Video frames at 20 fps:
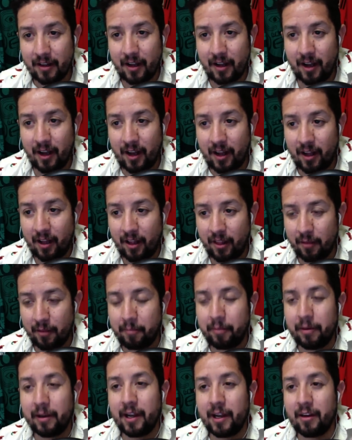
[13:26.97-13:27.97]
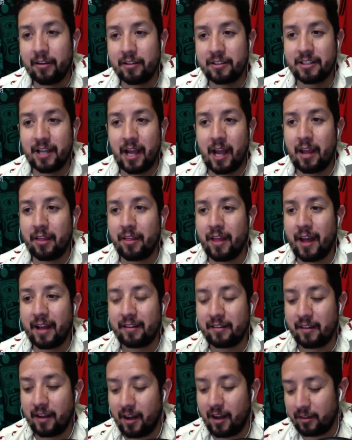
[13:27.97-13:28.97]
the player saying that
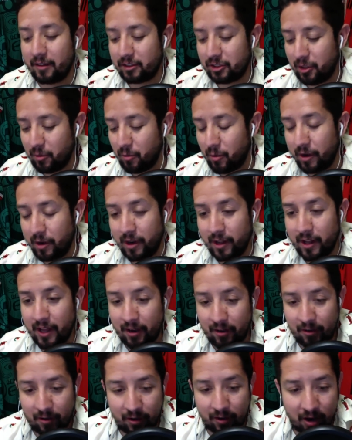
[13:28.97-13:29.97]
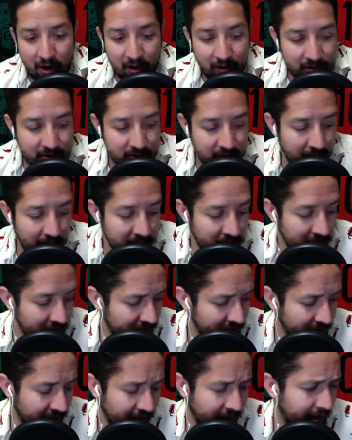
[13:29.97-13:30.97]
she wanted to get her college team.
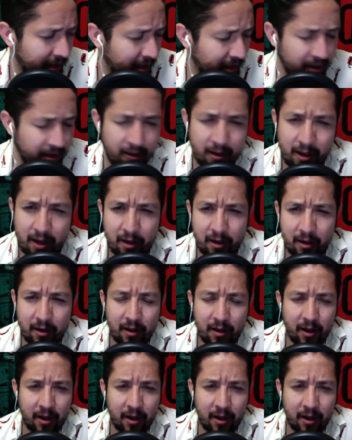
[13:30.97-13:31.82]
She's, I think, in